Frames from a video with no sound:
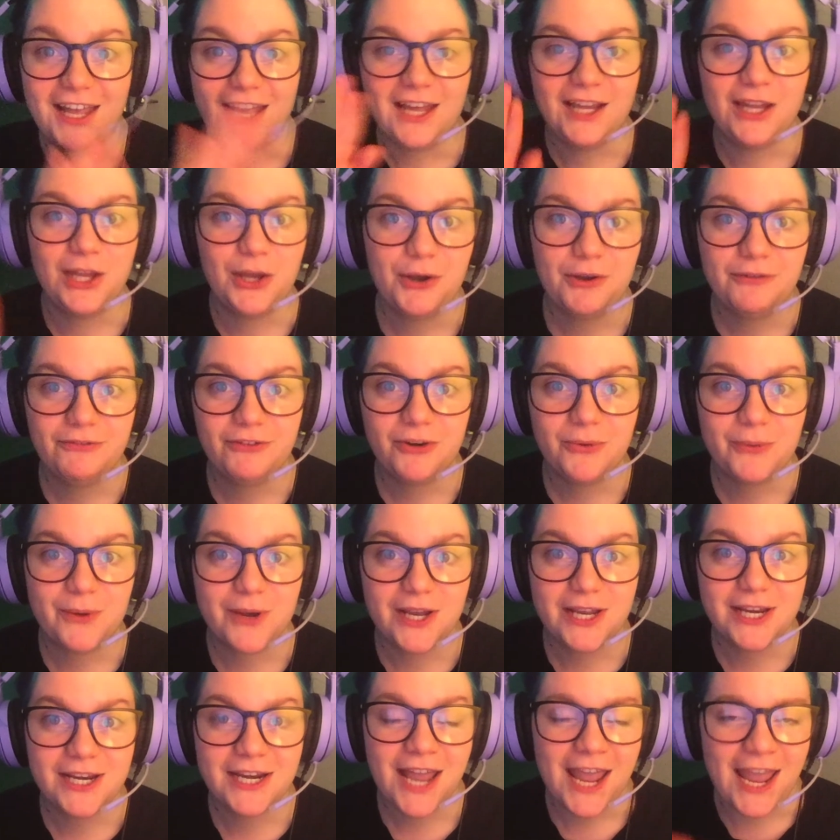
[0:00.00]
Hello
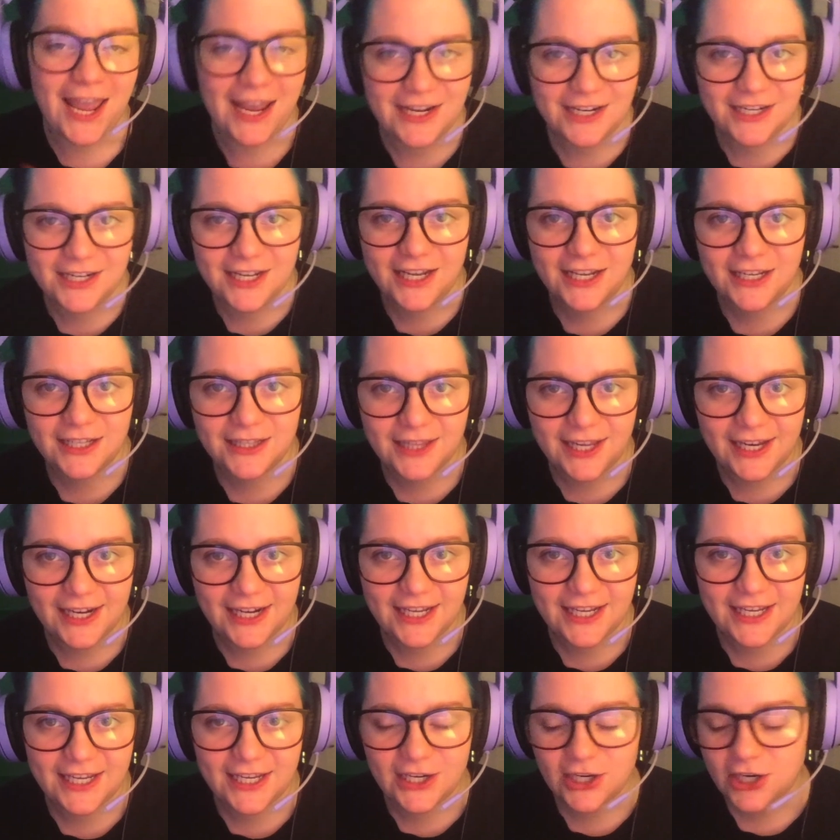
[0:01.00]
everyone, Editing
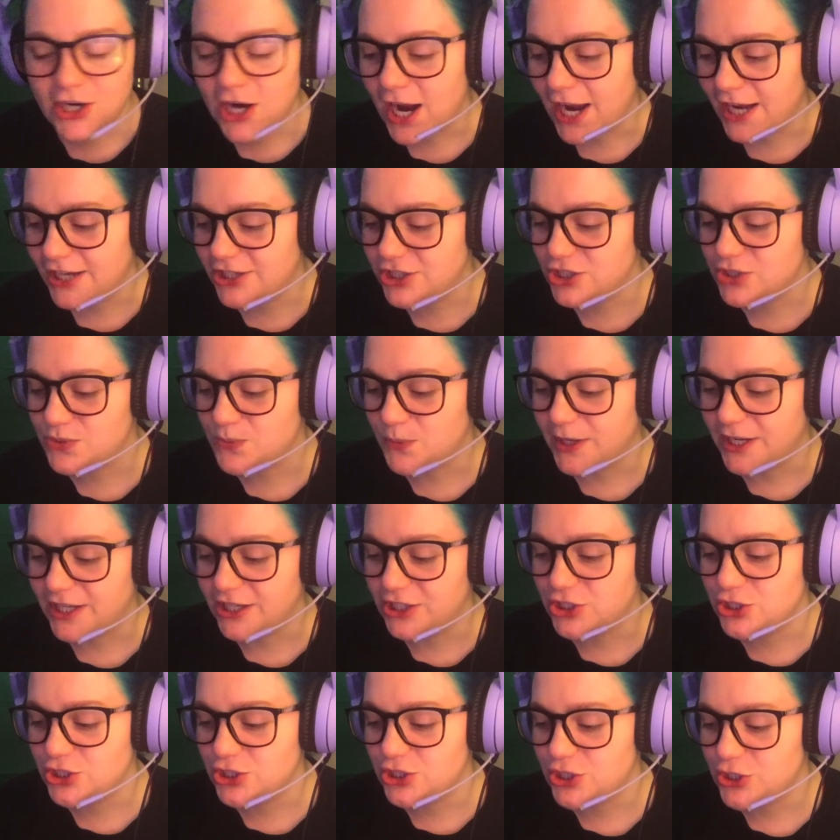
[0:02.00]
Helena here. I just
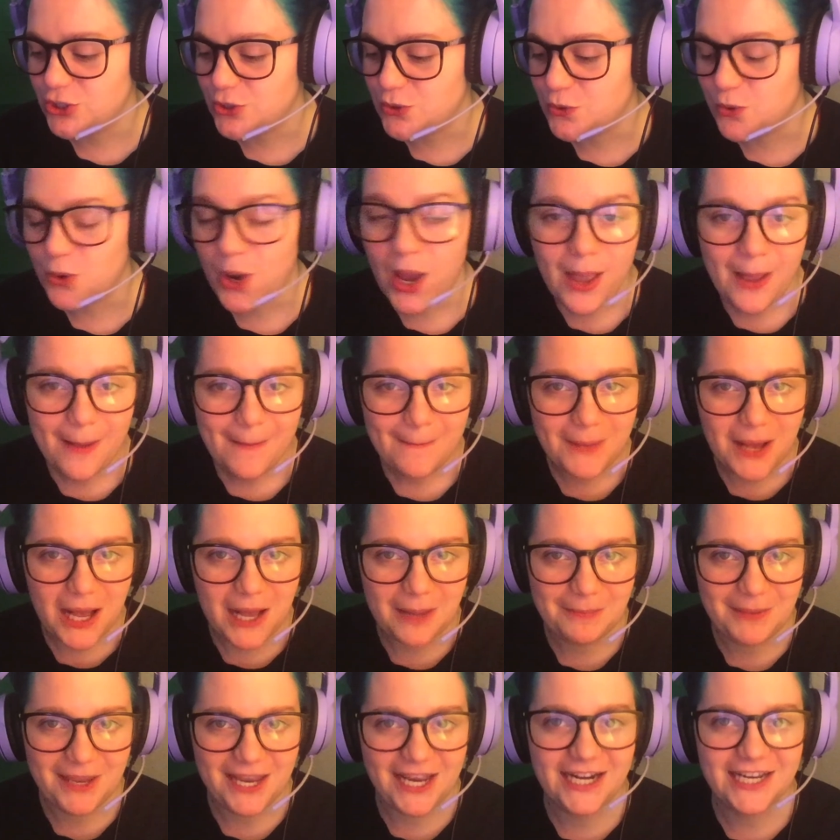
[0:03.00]
wanted to
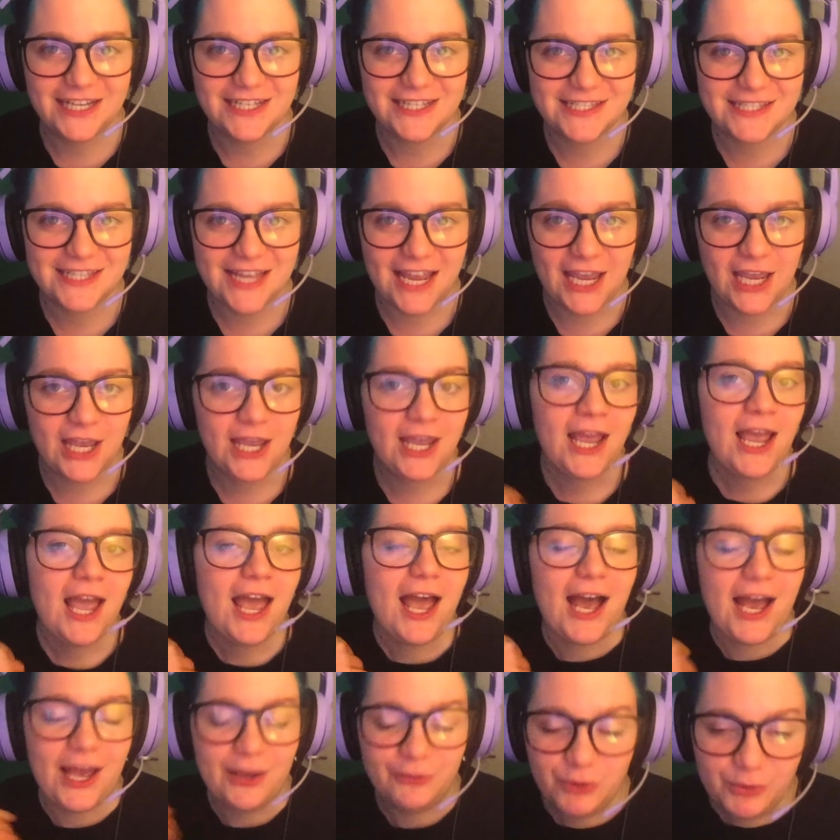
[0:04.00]
pop in and say
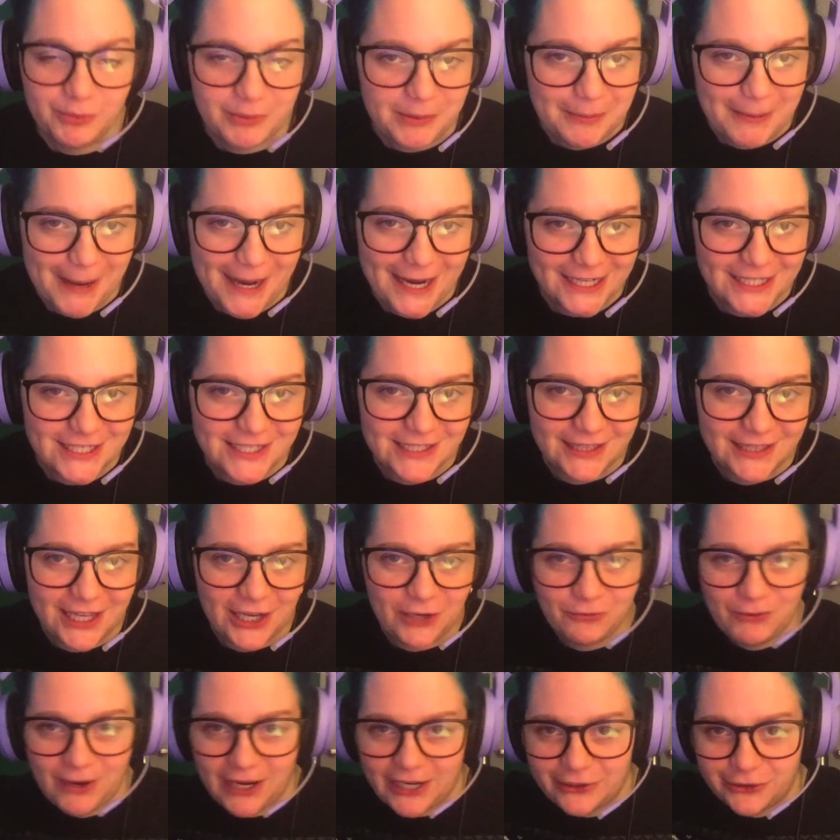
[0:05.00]
I will be back to
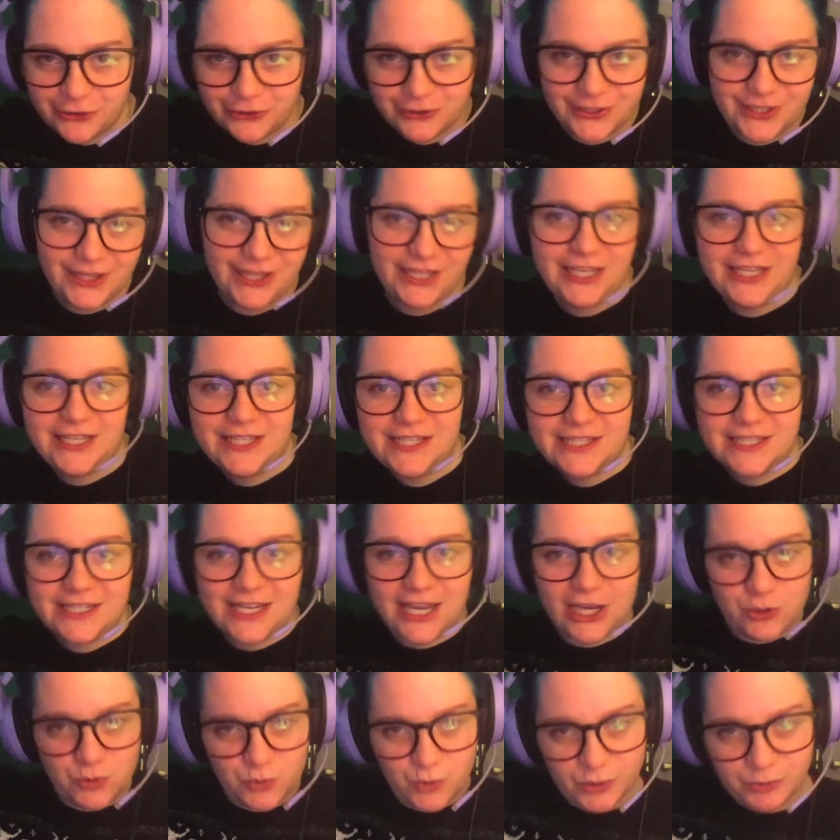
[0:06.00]
regularly
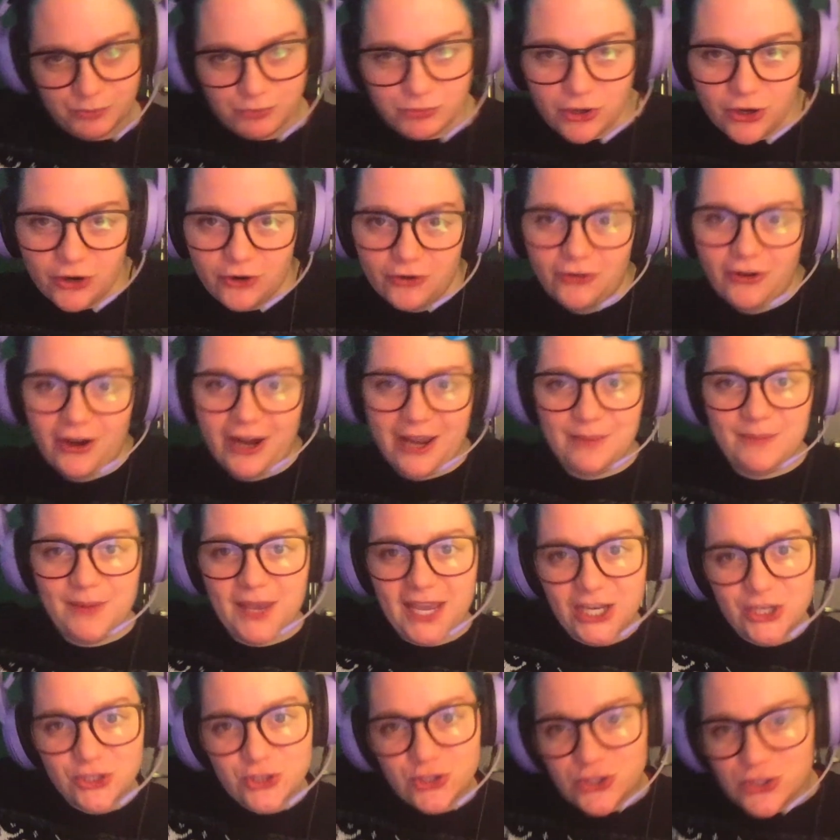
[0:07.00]
scheduled
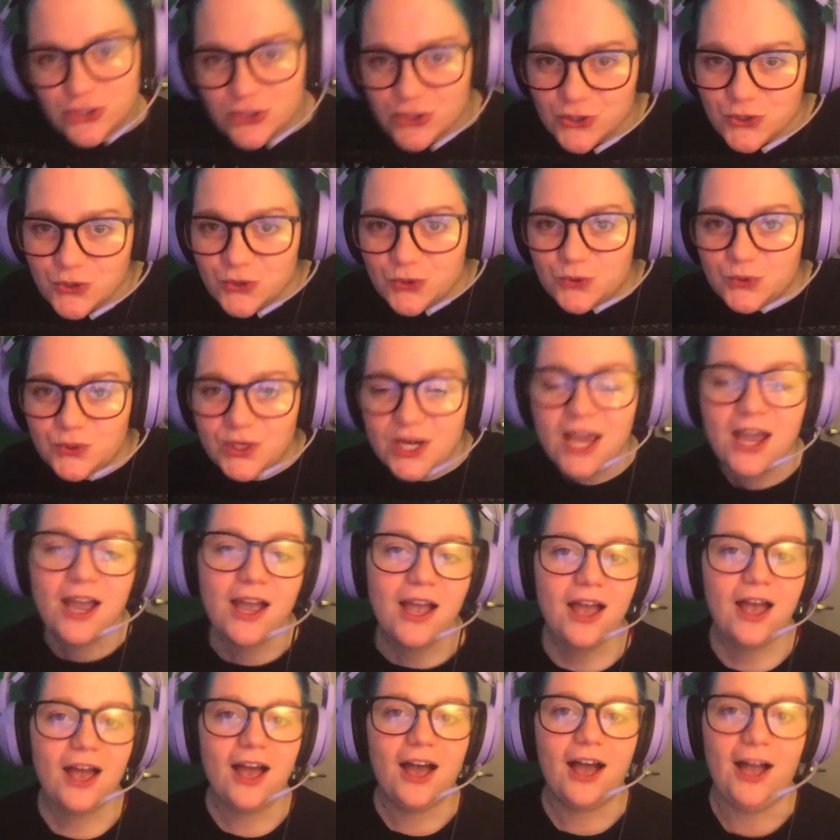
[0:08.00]
programming soon.
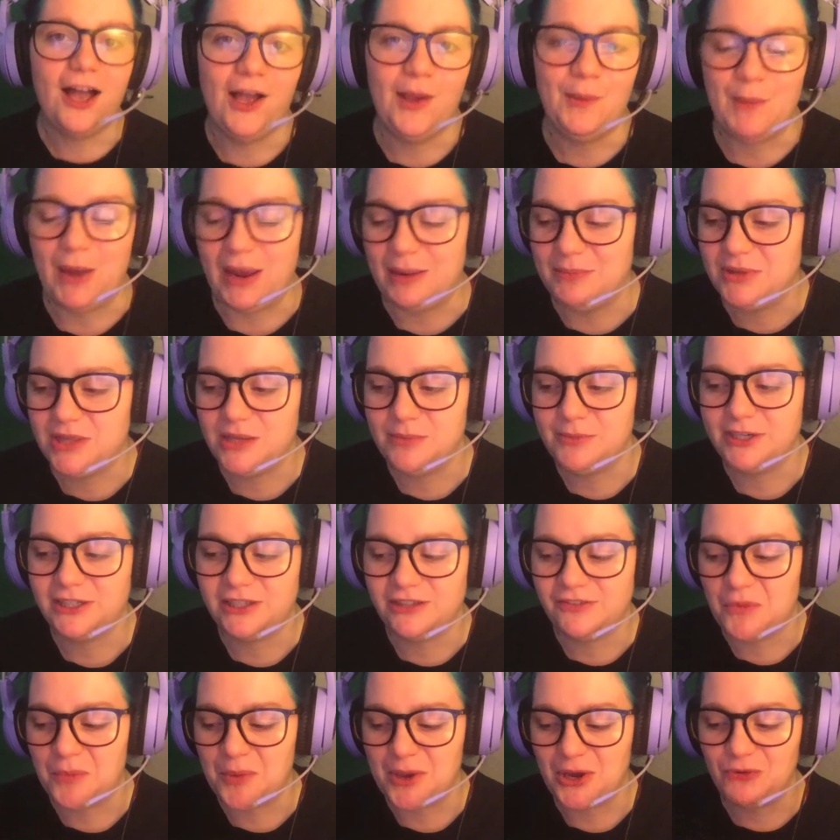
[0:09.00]
I'm in the
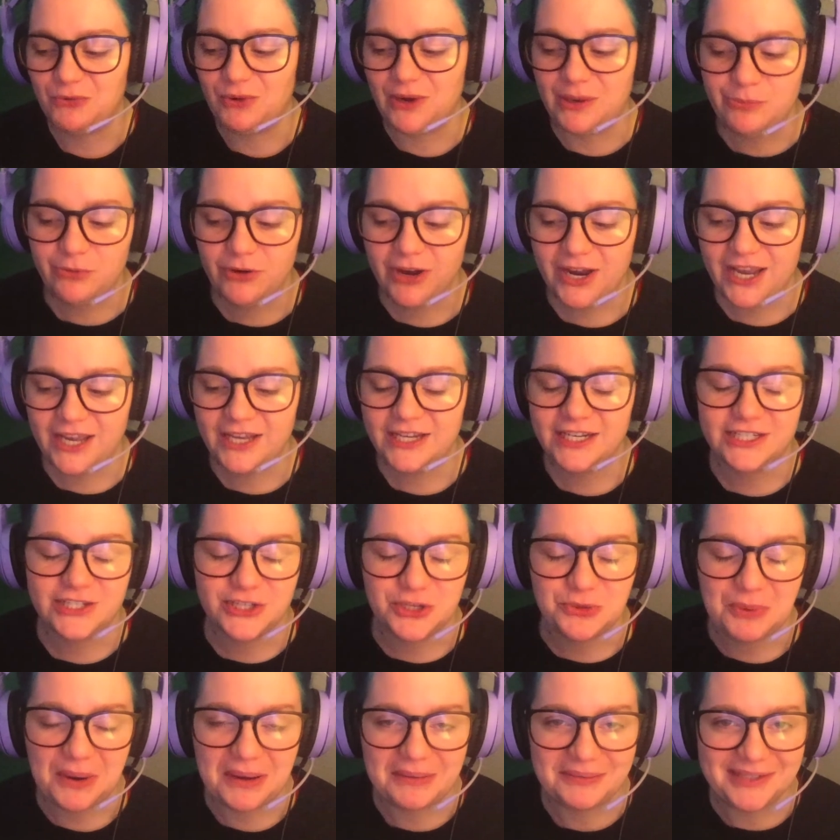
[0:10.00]
middle of a big rebrand,
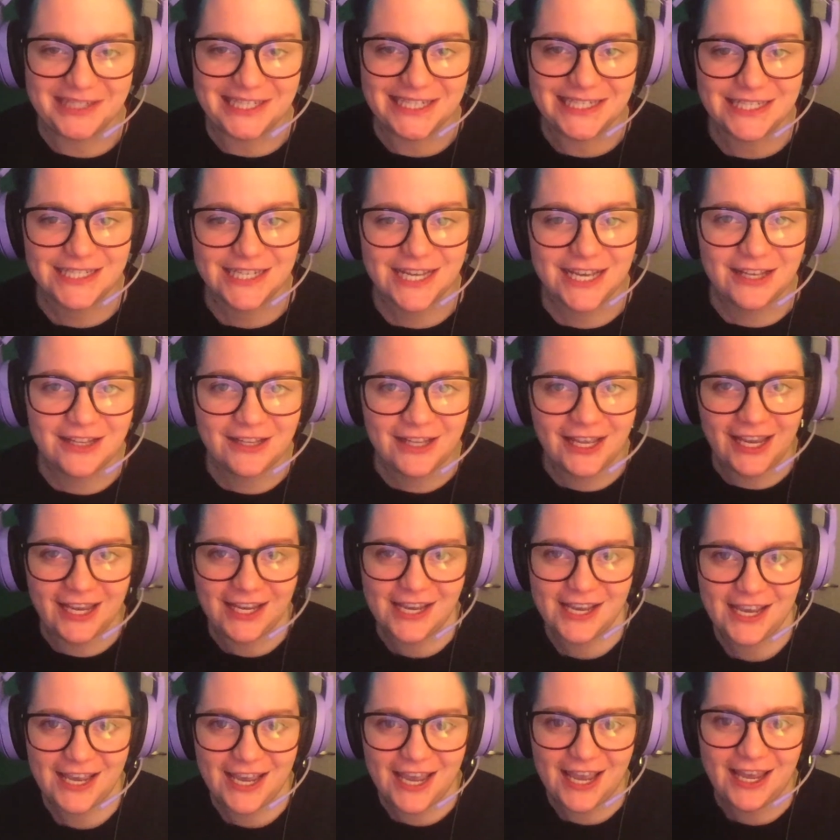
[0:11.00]
as you probably can tell,
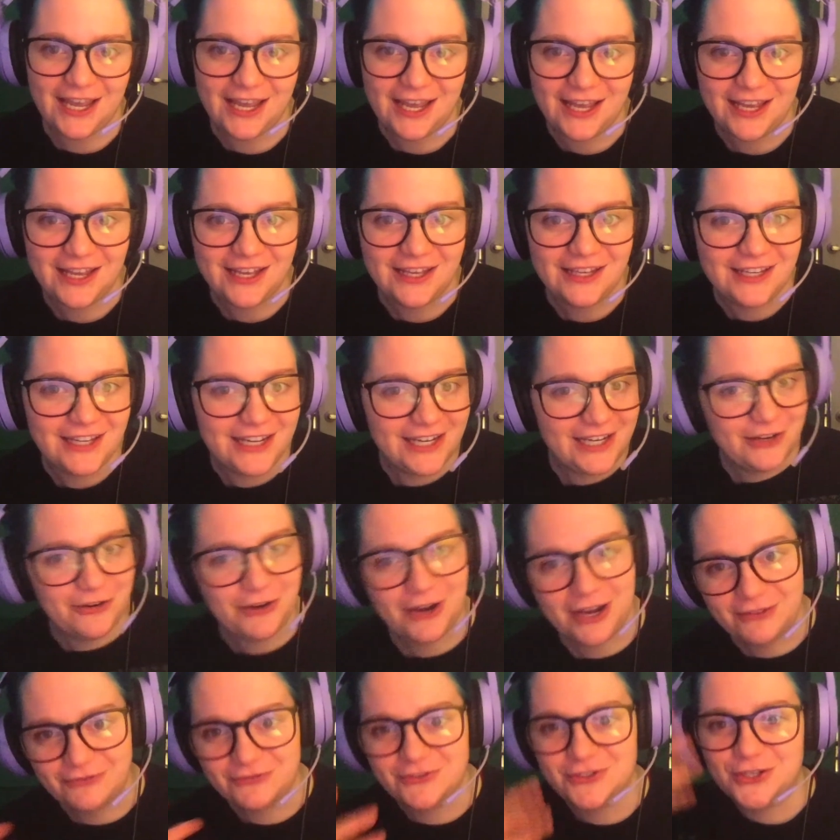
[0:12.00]
aka Kitty
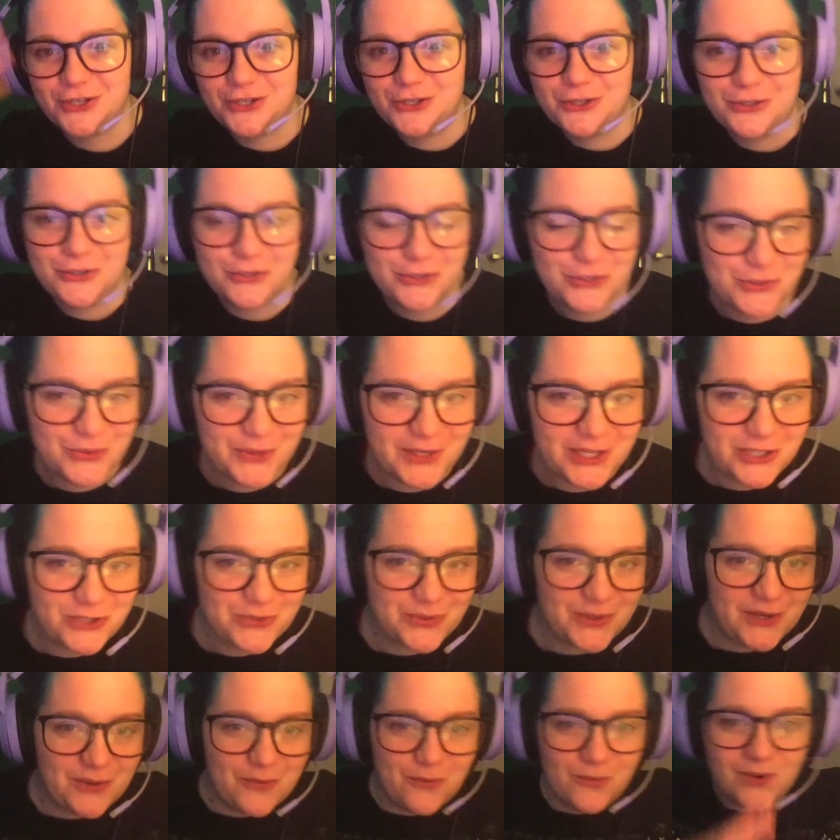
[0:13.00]
Crafto
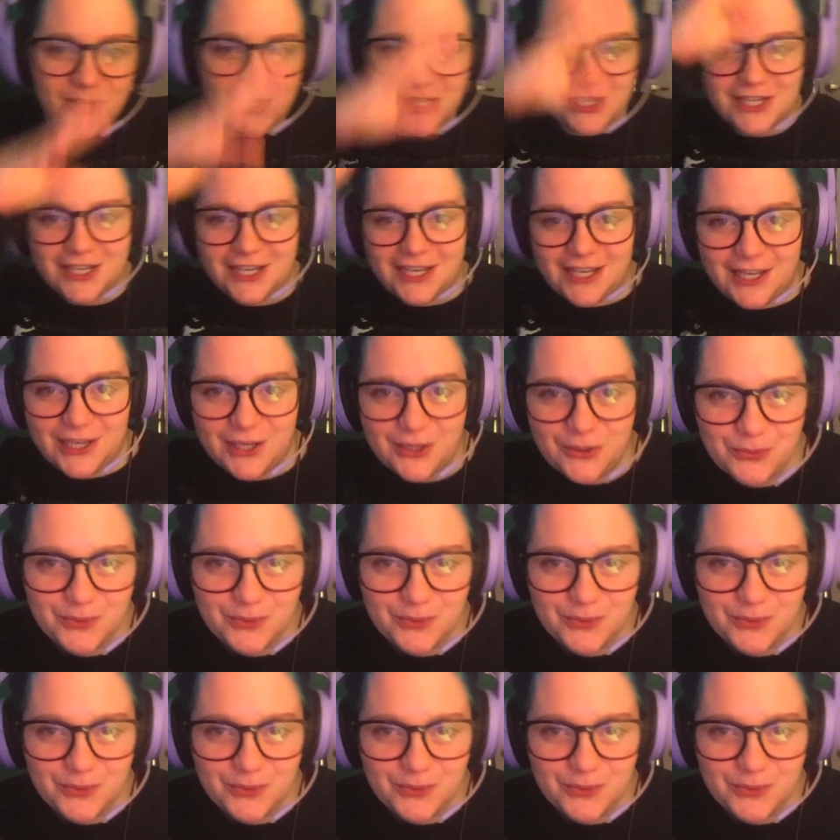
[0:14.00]
2021.